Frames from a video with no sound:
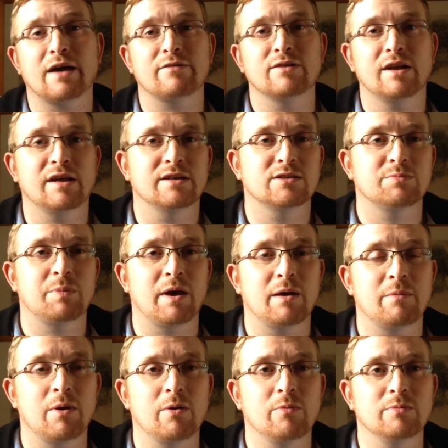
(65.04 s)
haven't had a
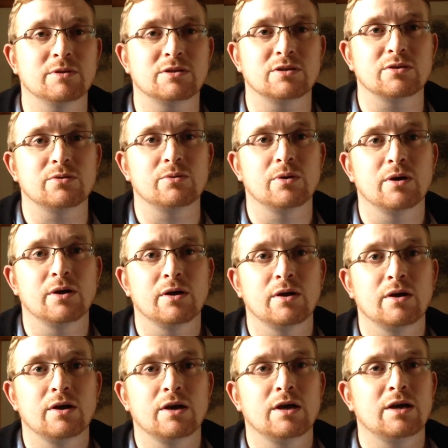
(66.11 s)
spare moment to...
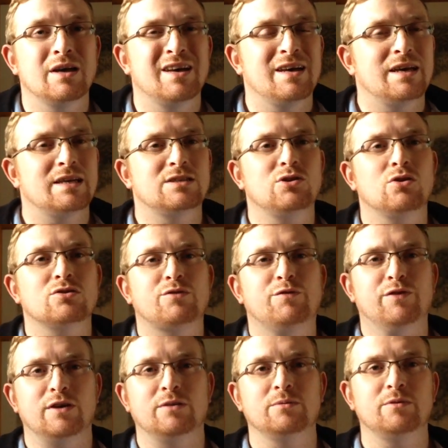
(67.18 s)
It's not to
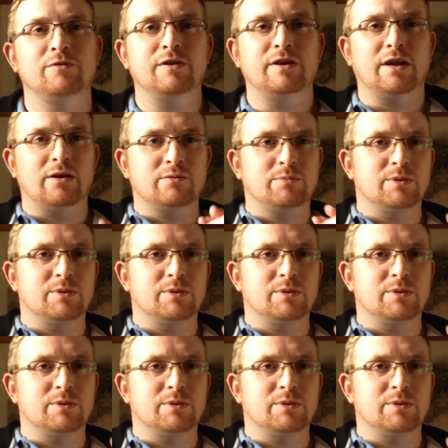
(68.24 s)
film the video,